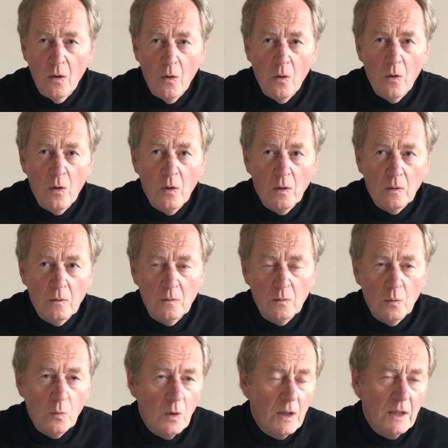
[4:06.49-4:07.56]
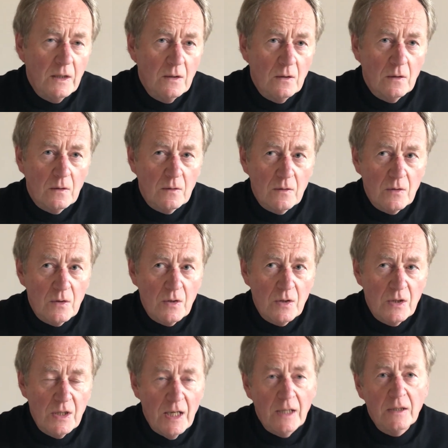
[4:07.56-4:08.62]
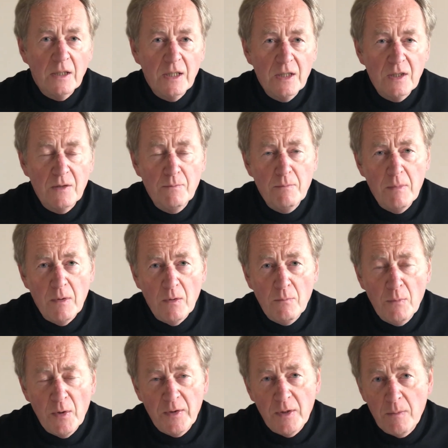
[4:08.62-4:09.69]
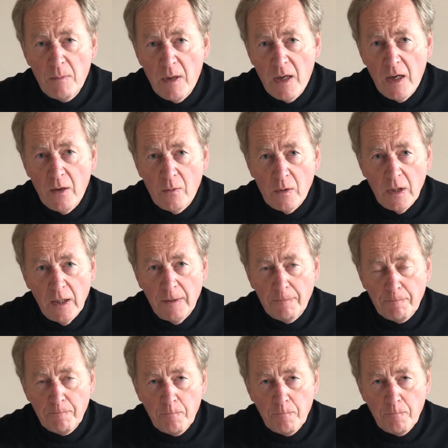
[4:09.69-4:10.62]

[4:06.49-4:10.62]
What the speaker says: Or why not tell his mother Mary?